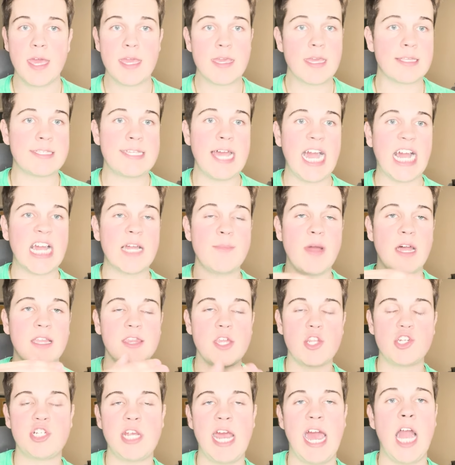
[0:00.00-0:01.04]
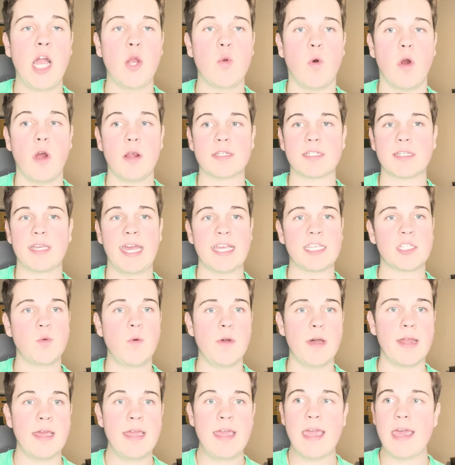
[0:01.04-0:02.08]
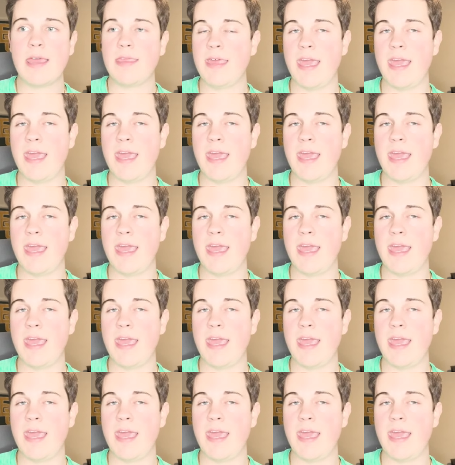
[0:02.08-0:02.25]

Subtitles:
You talk about the Jaguars. Guess what?